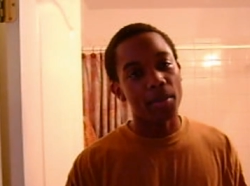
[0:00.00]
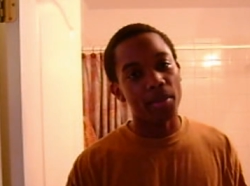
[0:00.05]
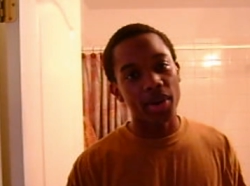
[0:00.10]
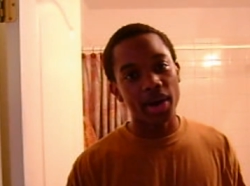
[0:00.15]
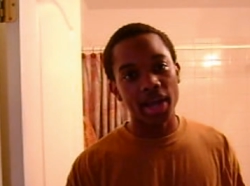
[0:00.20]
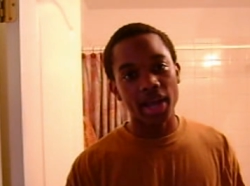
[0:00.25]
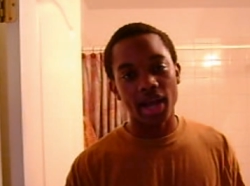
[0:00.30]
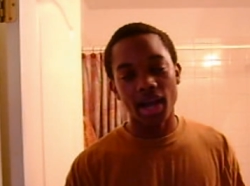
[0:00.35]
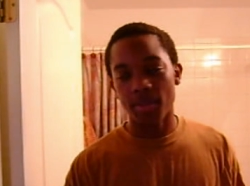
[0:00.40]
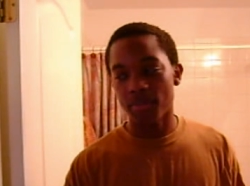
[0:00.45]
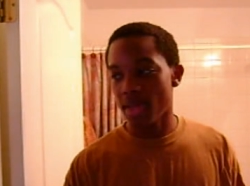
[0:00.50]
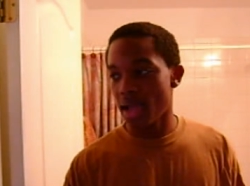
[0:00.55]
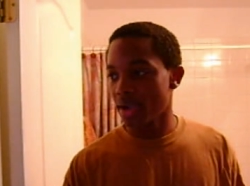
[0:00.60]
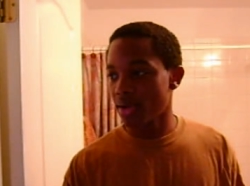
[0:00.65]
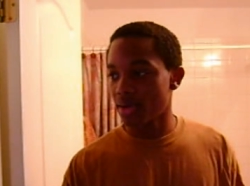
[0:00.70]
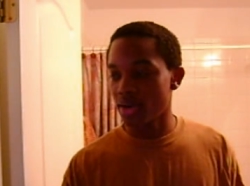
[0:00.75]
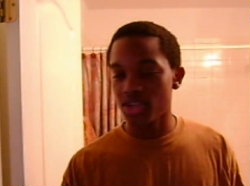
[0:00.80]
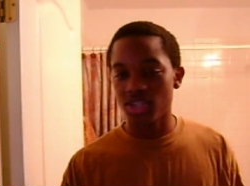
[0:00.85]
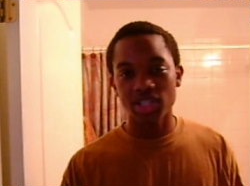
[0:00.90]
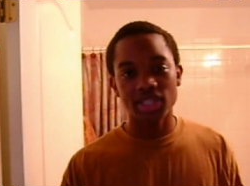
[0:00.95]
But I'm not
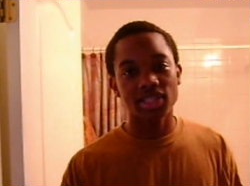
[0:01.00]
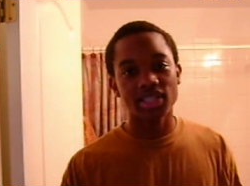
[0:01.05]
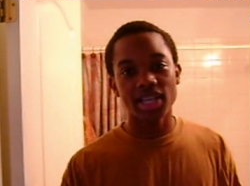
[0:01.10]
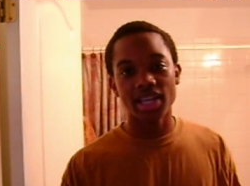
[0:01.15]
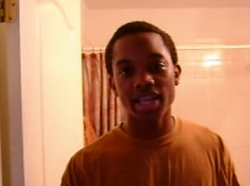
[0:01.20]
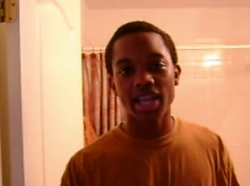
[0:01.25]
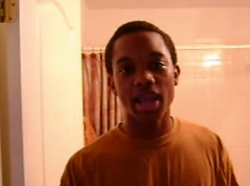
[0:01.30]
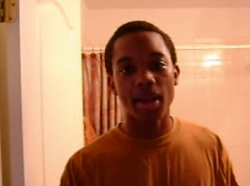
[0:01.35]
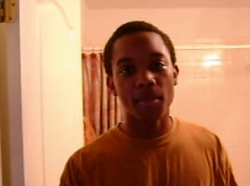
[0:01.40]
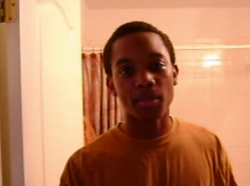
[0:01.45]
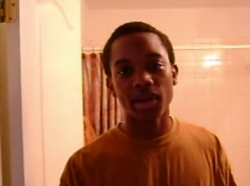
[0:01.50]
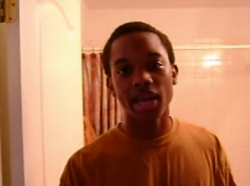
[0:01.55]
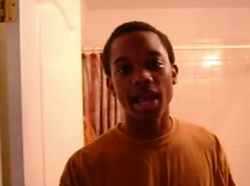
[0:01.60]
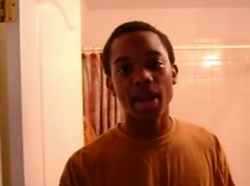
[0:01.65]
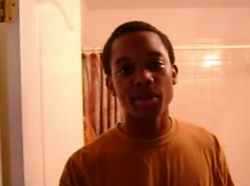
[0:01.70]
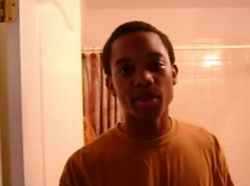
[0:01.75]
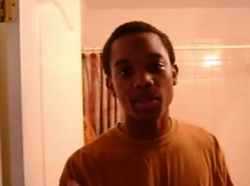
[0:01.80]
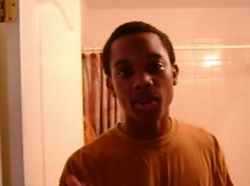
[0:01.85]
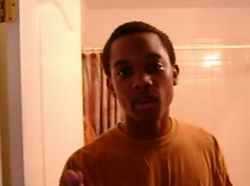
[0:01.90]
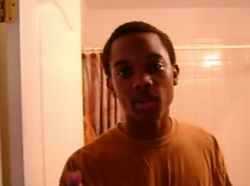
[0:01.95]
going to just sit here and
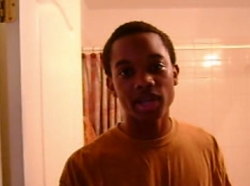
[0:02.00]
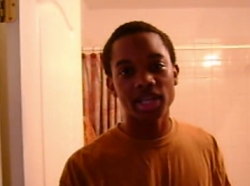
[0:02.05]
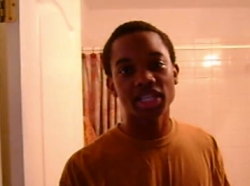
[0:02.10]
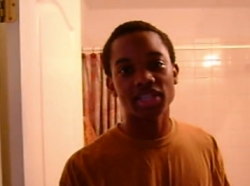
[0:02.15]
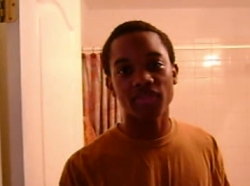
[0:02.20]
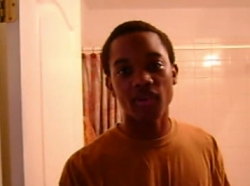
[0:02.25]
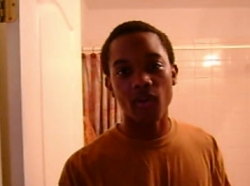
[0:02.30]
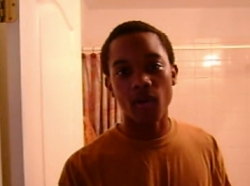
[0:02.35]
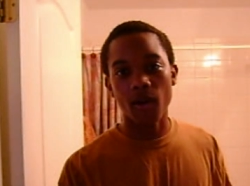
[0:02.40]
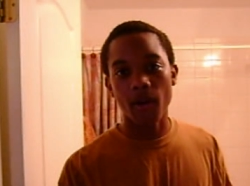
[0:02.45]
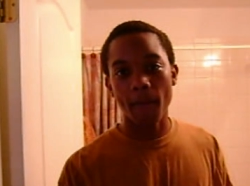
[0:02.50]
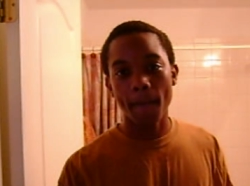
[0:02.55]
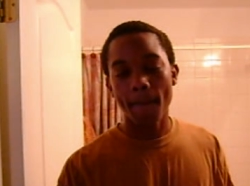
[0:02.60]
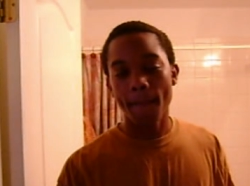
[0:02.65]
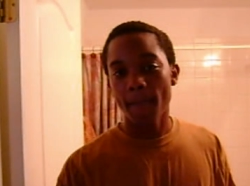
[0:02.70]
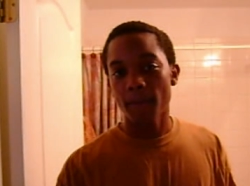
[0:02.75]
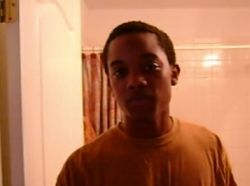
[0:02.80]
blame the police for it.